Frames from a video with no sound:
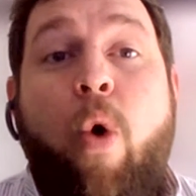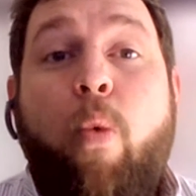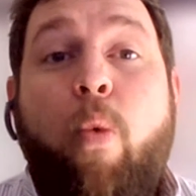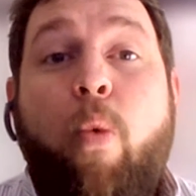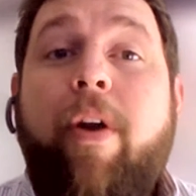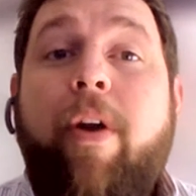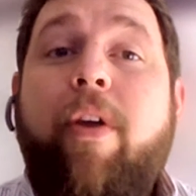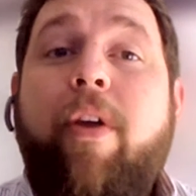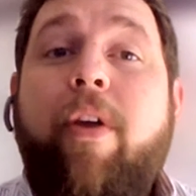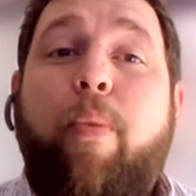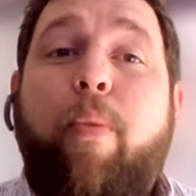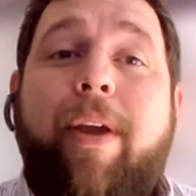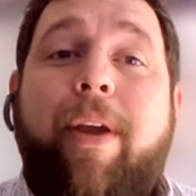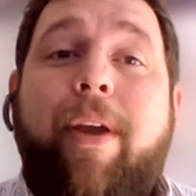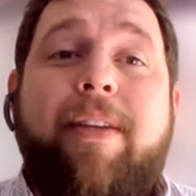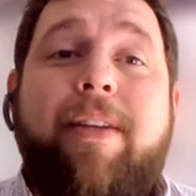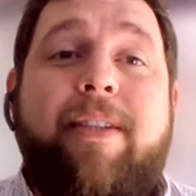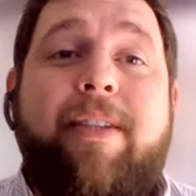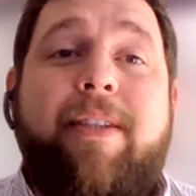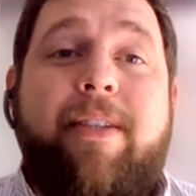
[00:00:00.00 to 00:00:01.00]
Where do your
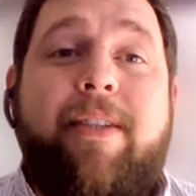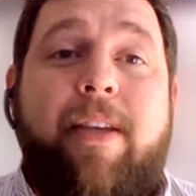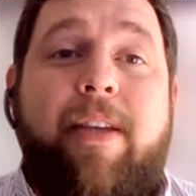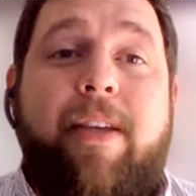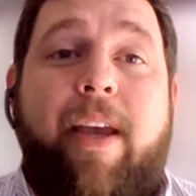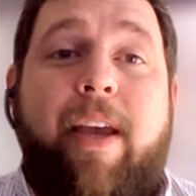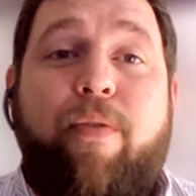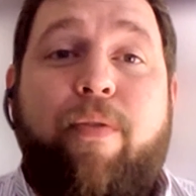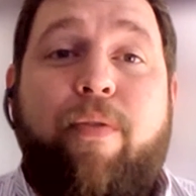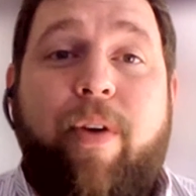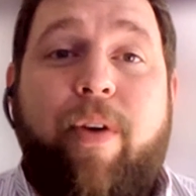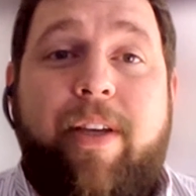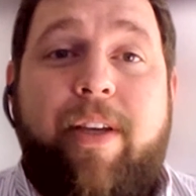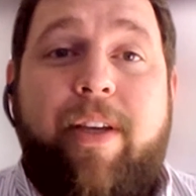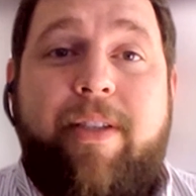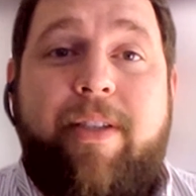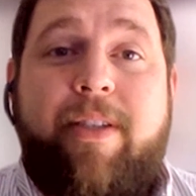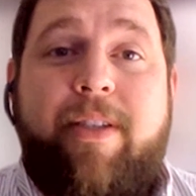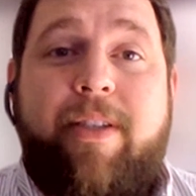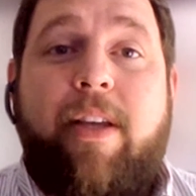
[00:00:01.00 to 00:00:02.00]
weaknesses and
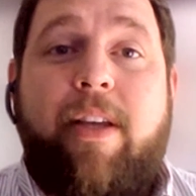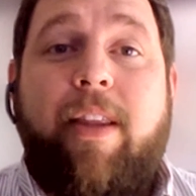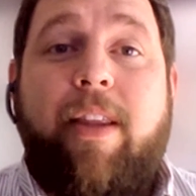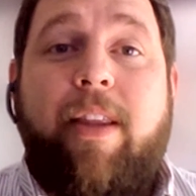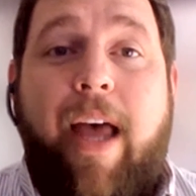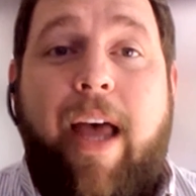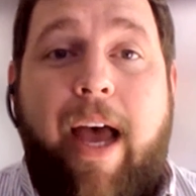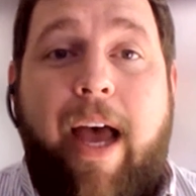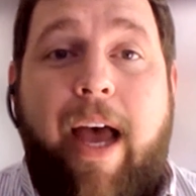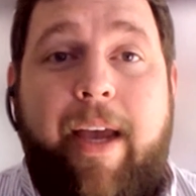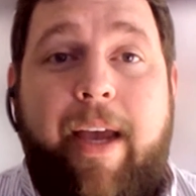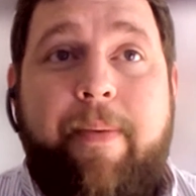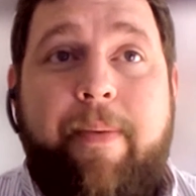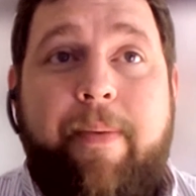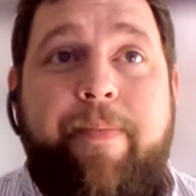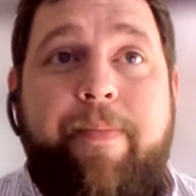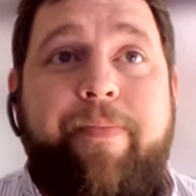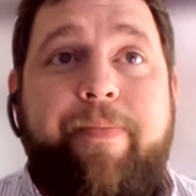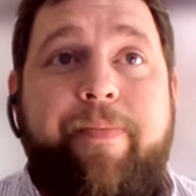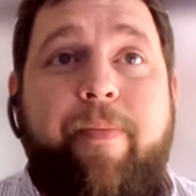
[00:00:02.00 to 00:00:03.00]
risks lie?